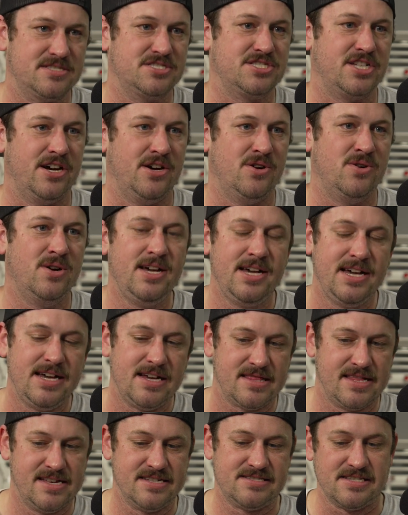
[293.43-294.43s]
So
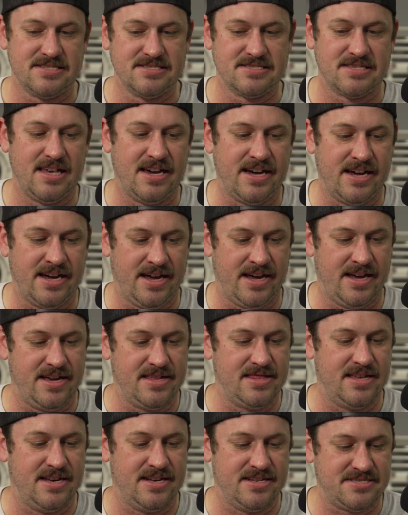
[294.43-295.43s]
this is
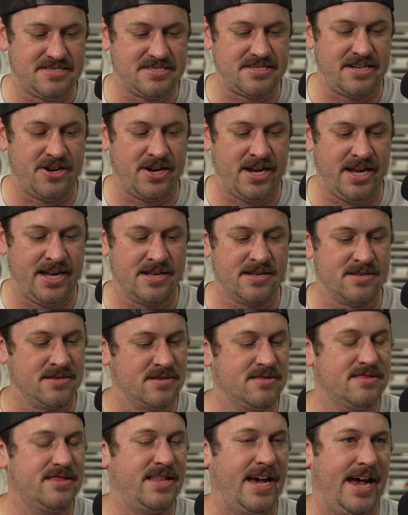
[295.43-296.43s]
the
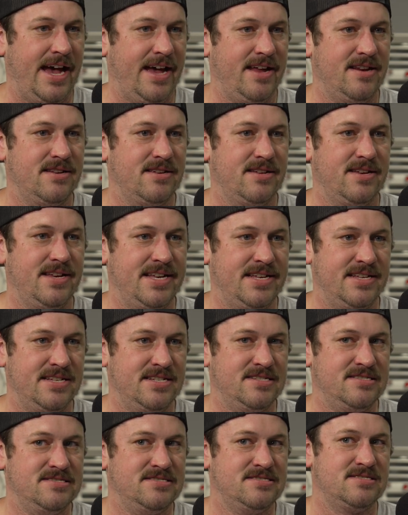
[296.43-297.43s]
steering that
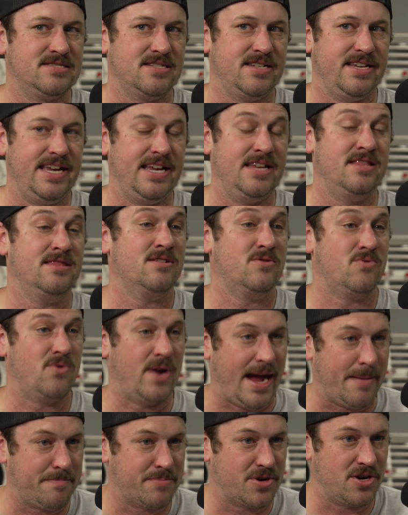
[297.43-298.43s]
is in the
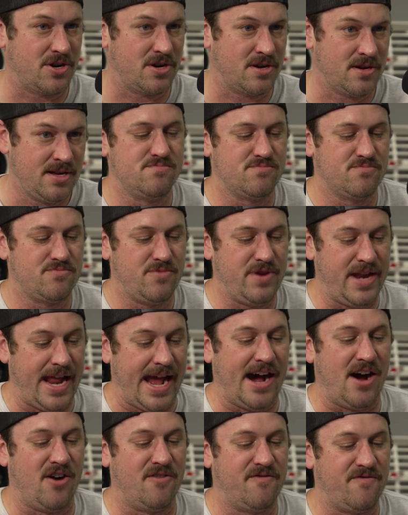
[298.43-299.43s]
Raptor. now